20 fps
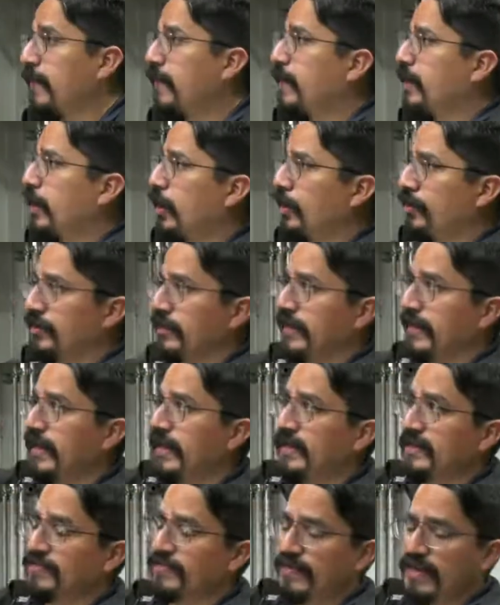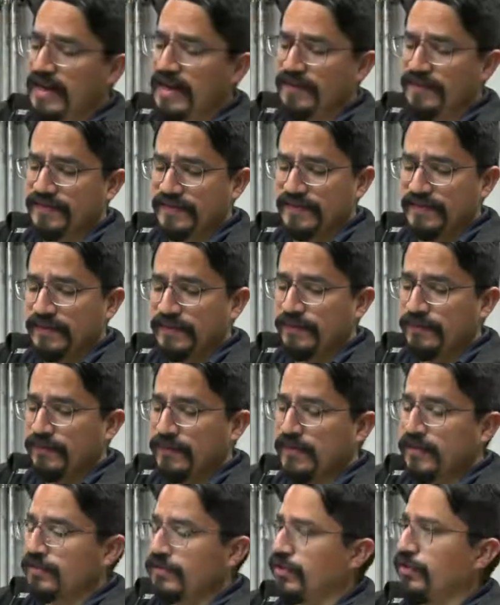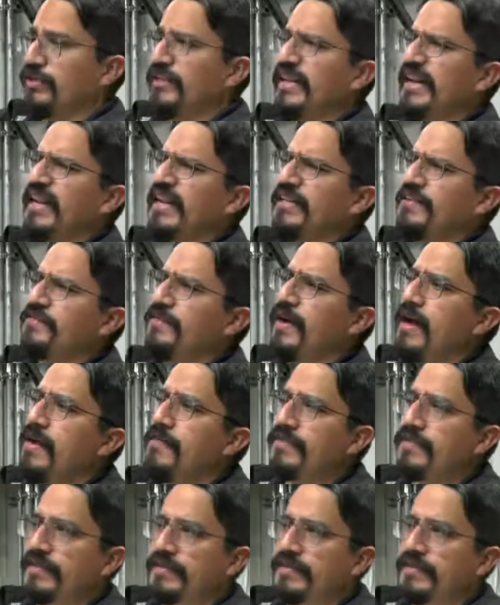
On the LS5s, so the LS5s